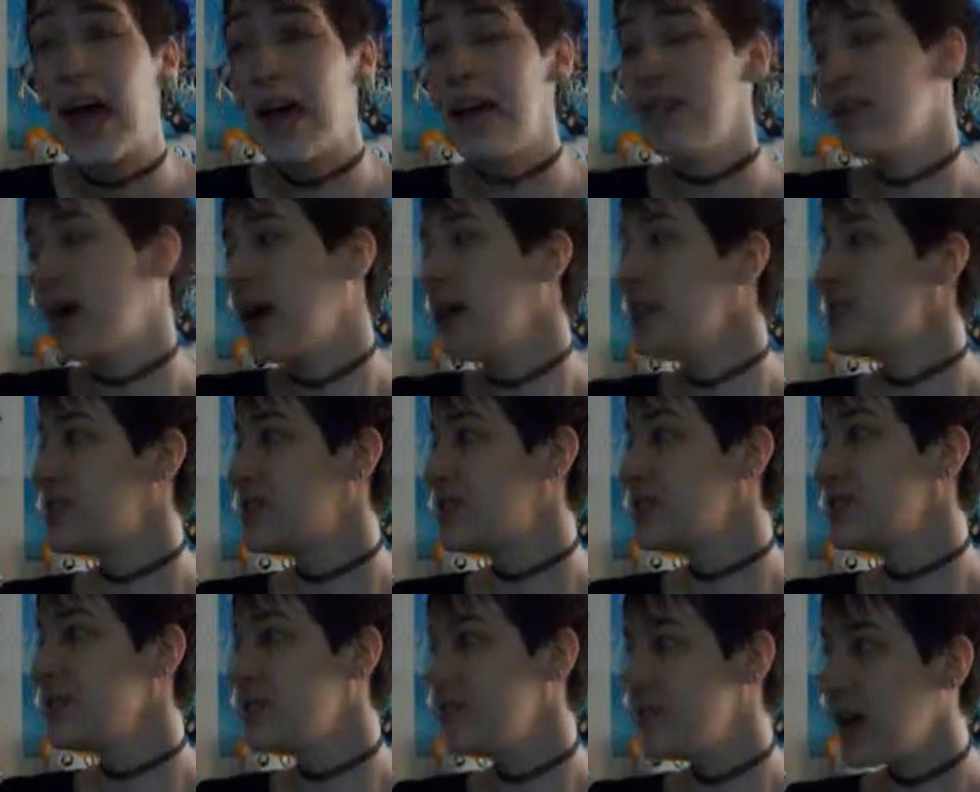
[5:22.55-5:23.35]
I, I,
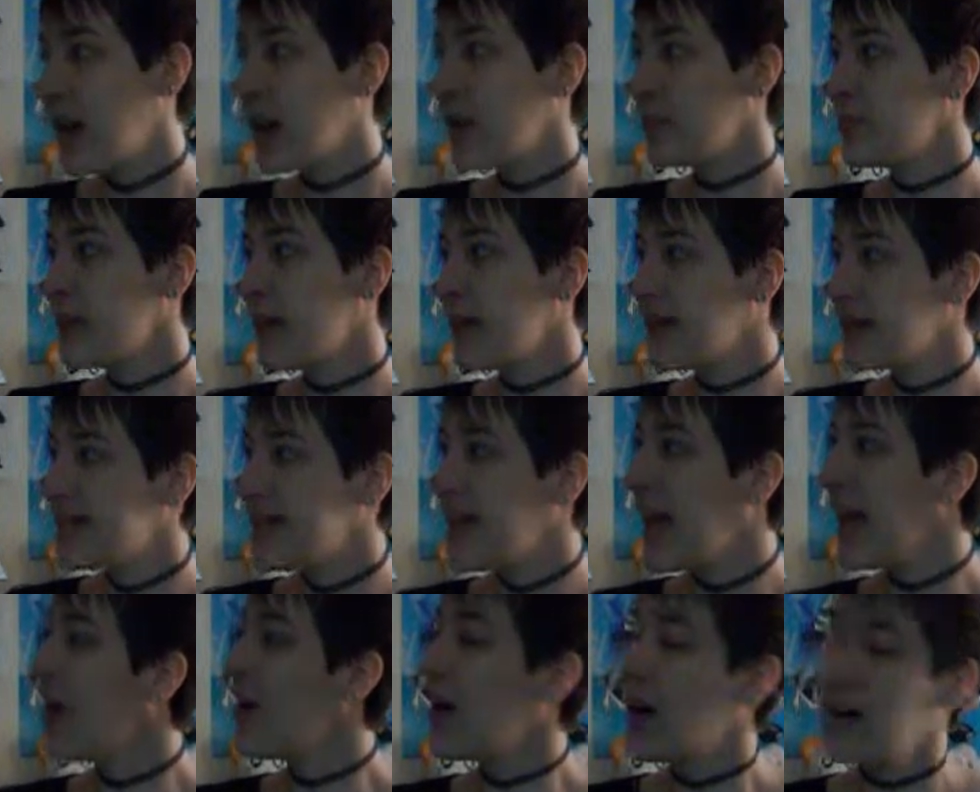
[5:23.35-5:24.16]
I'm like
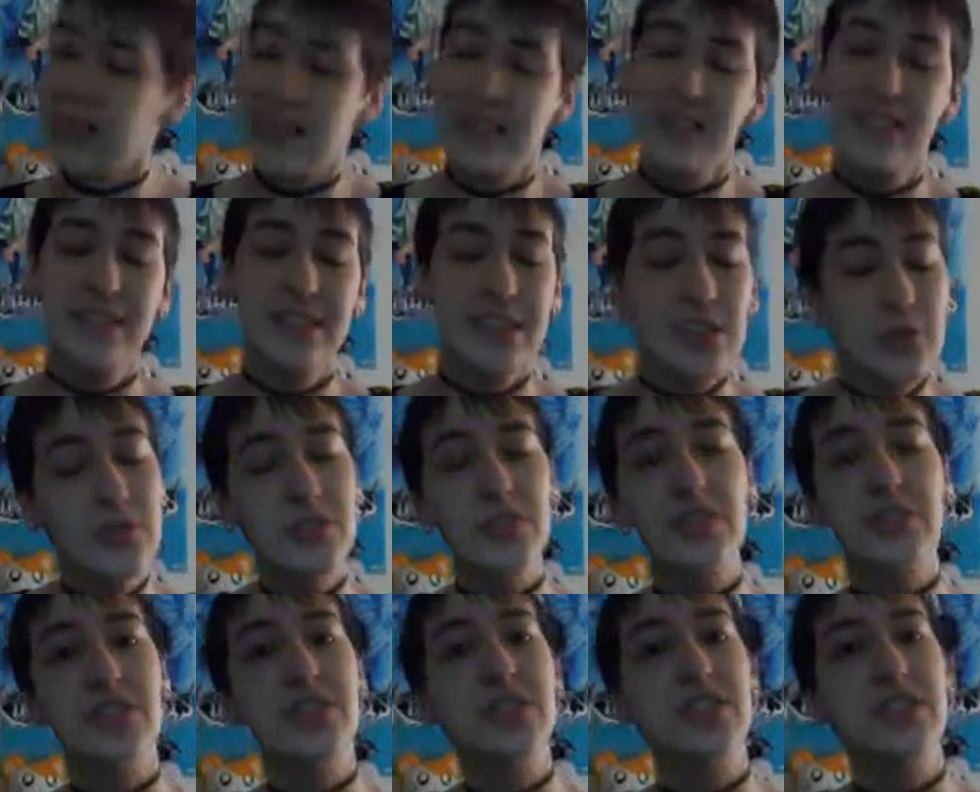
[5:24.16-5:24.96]
now, I
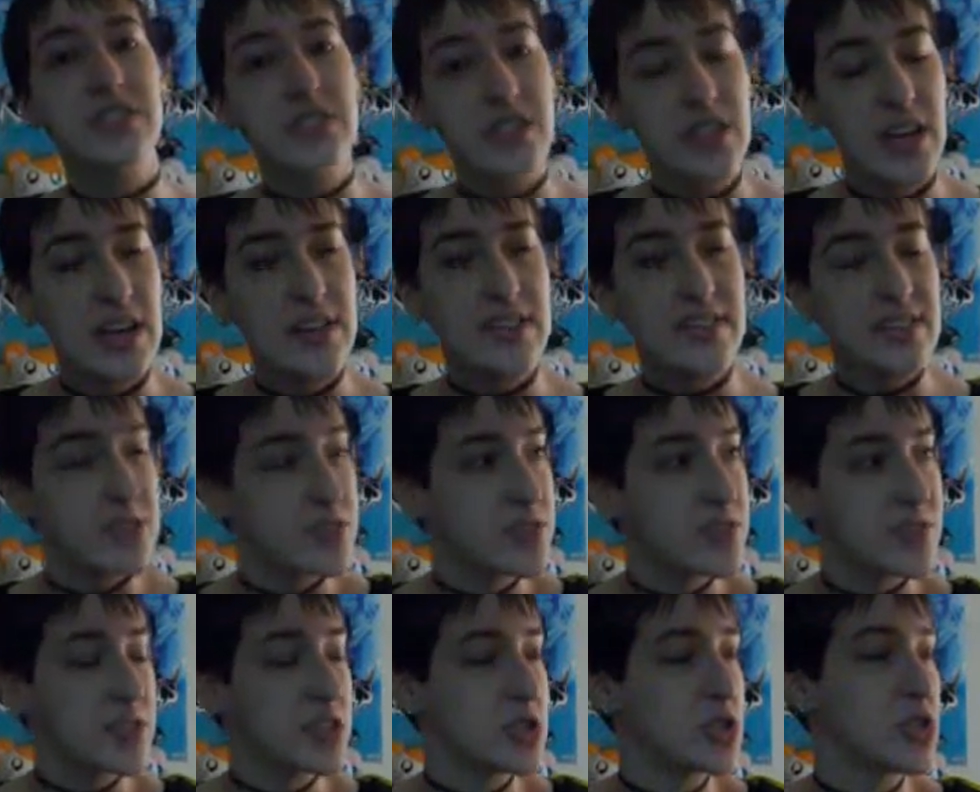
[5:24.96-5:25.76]
seriously, I
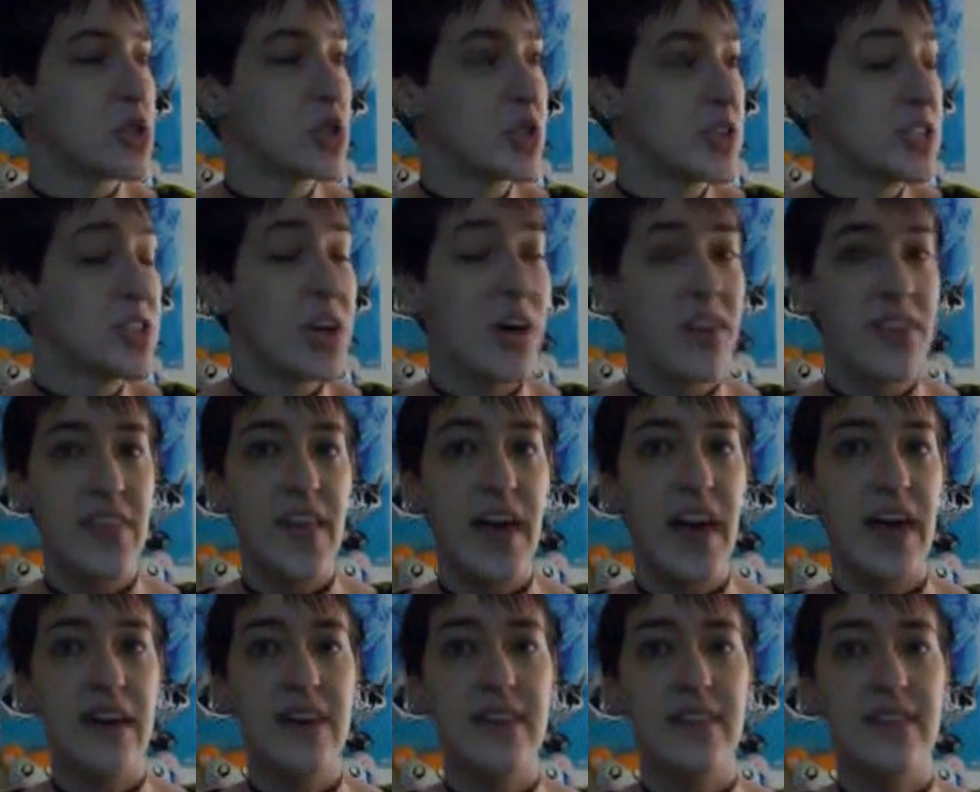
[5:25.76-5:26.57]
seriously should have done
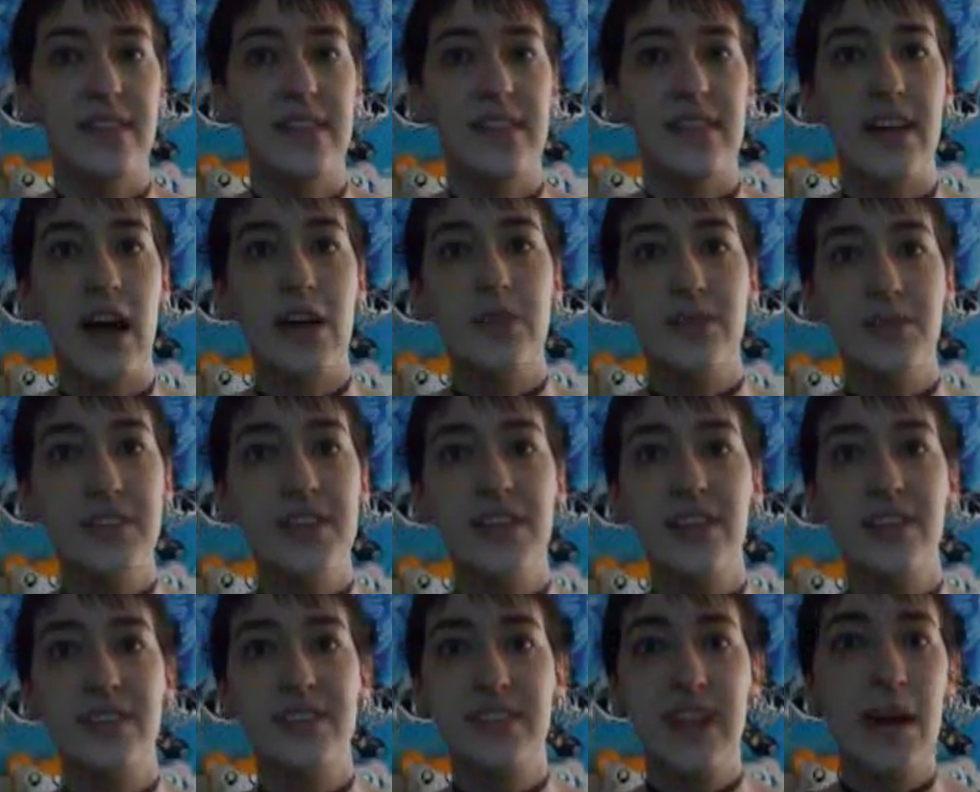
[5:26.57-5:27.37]
that. I'm
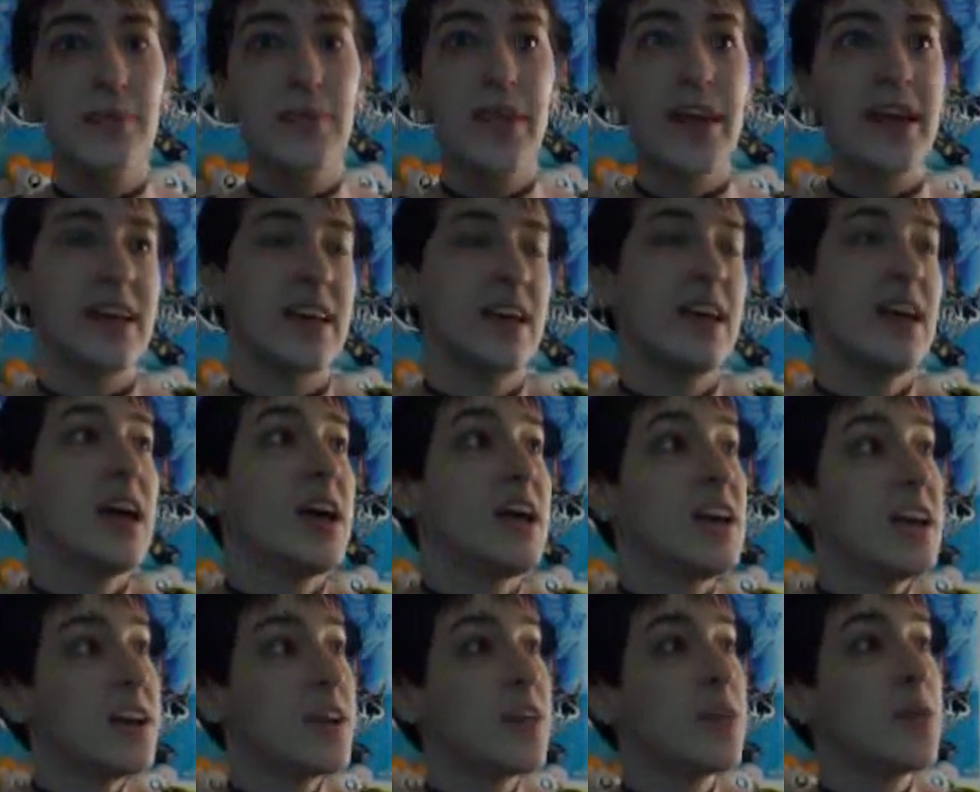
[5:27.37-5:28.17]
serious. I'm like,
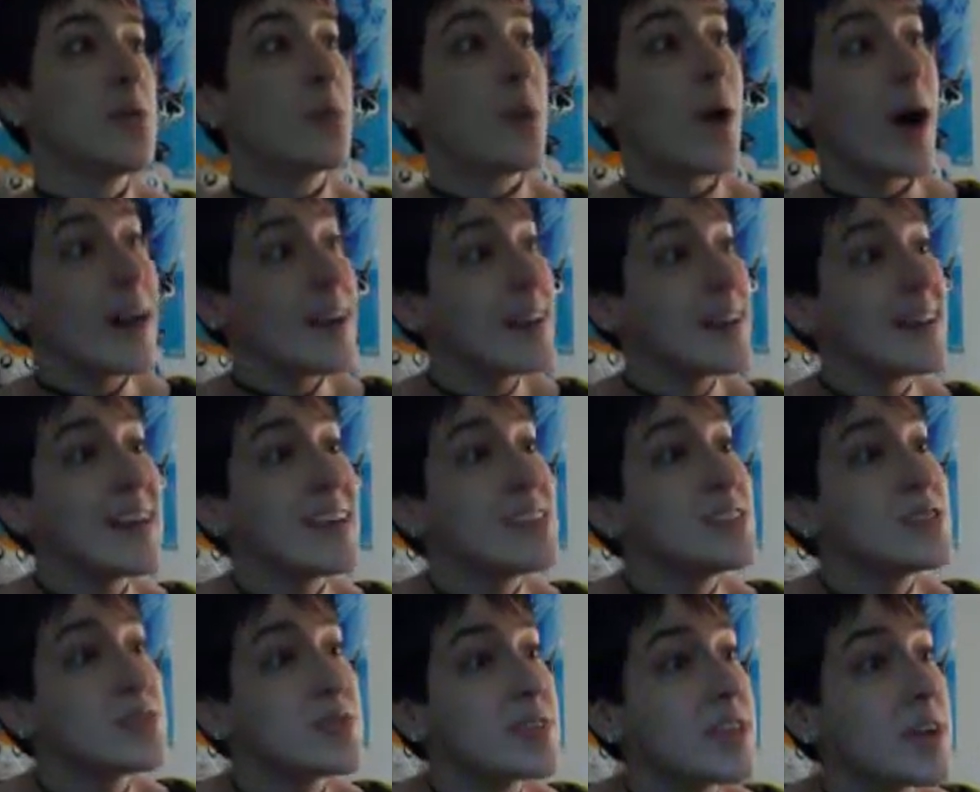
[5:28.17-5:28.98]
you know, why did
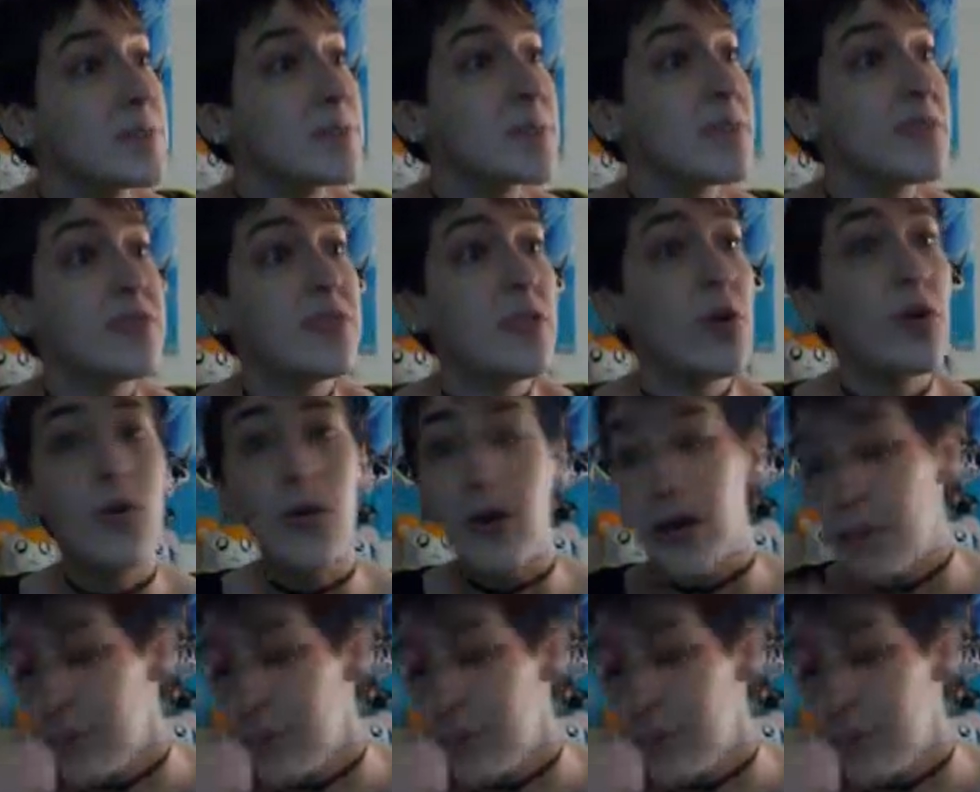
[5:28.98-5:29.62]
I do that before?